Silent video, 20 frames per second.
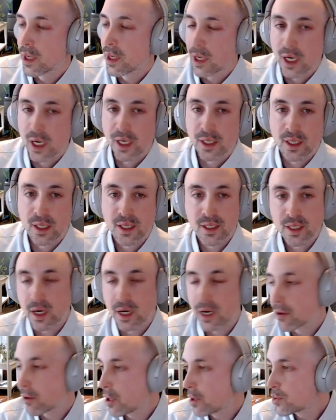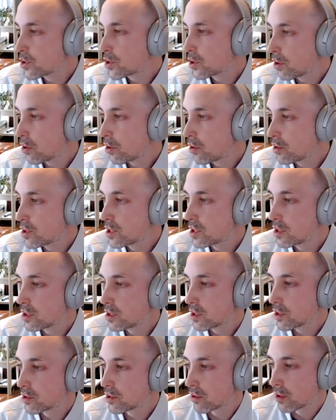And this diagram
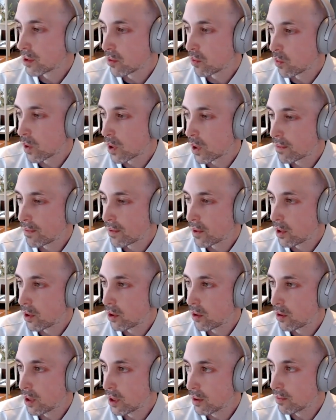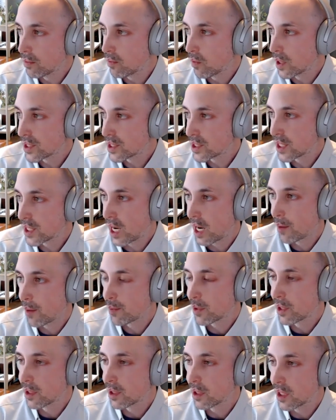shows sort of the workflow of what's
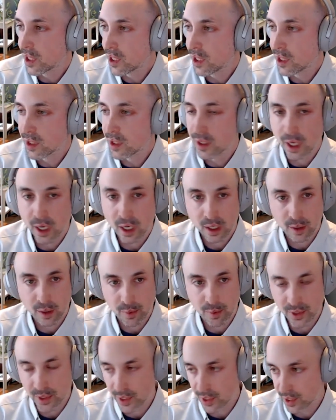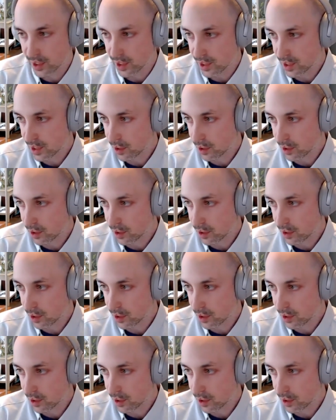happening in Akka persistence.